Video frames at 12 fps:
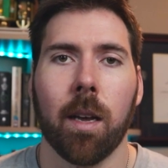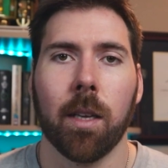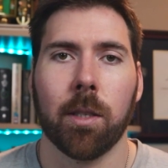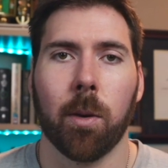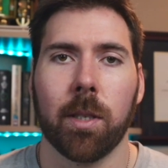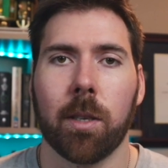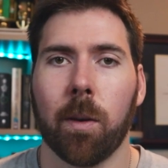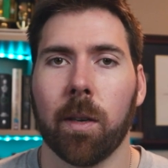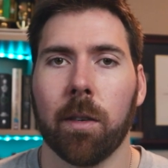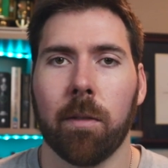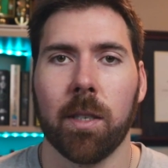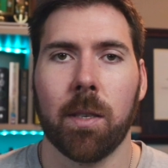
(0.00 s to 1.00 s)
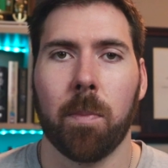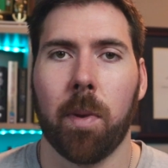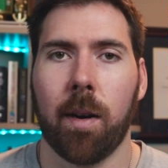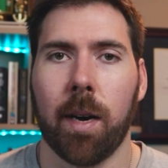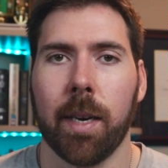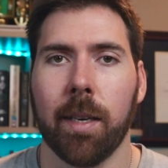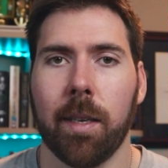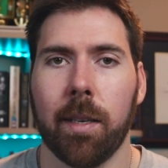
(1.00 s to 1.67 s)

so it's going to respond